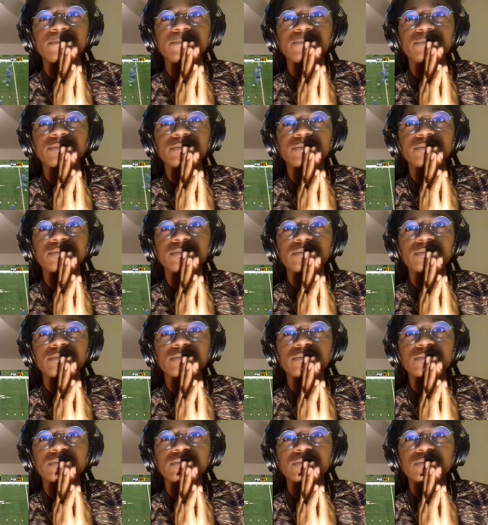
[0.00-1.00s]

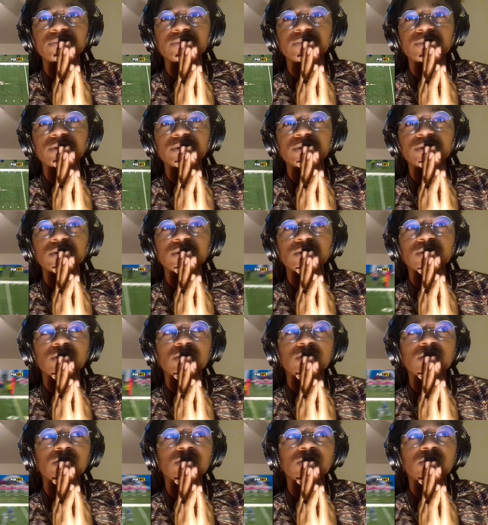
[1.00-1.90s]
Nobody speaks.